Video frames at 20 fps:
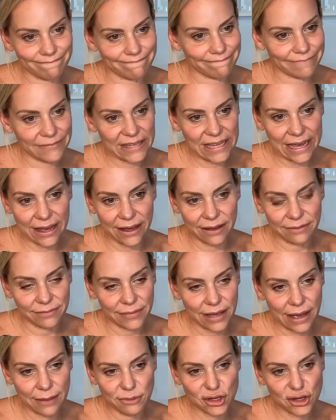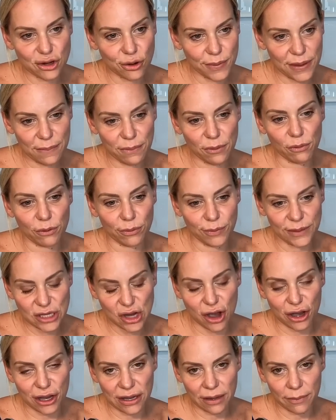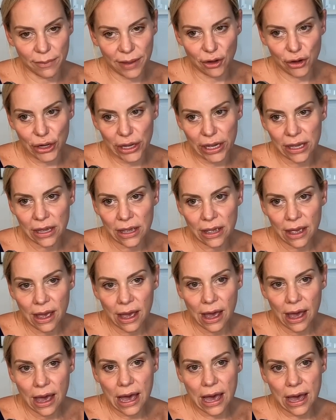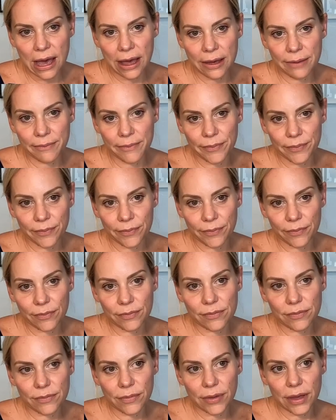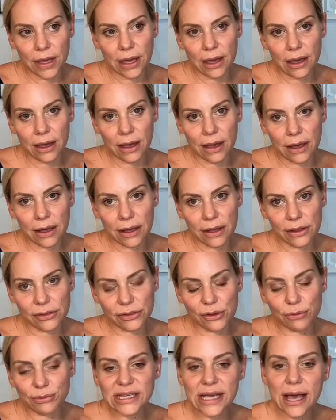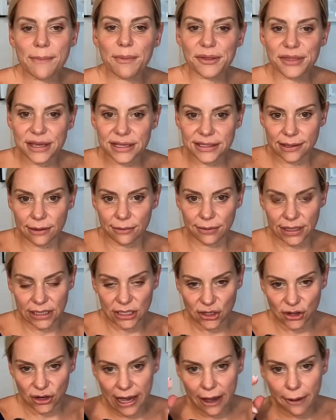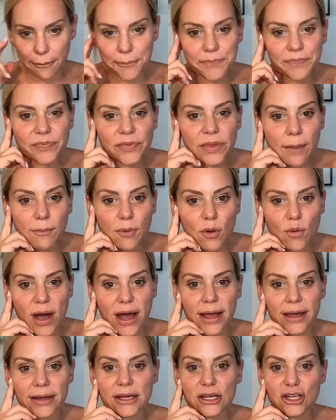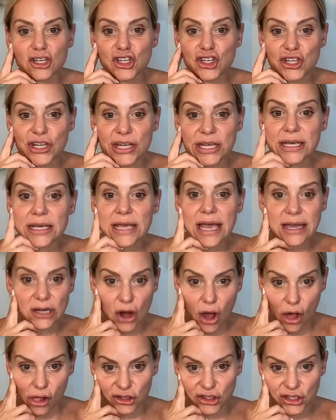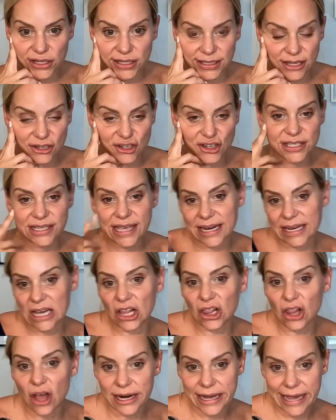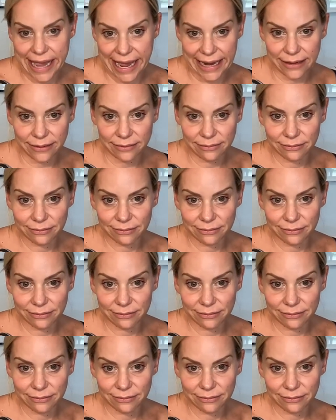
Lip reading: yeah, I'm sure people will be talking about it. There was a couple things that really stood out. Number one, she acknowledges that she's getting a lot of hate.